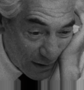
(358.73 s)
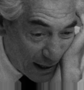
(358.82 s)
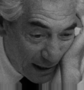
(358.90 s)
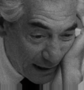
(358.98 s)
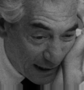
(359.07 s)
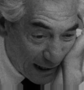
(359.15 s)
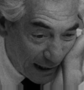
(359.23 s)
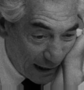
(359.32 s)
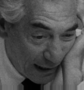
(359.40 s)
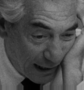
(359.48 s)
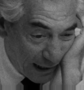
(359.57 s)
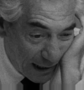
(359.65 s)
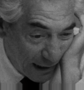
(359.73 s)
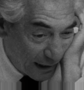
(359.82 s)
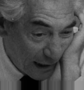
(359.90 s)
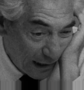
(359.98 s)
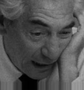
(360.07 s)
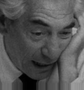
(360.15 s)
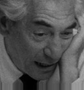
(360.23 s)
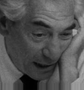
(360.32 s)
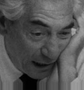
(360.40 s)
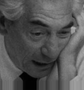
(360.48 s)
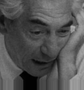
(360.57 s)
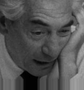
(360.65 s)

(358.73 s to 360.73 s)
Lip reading: to reject superficiality as much as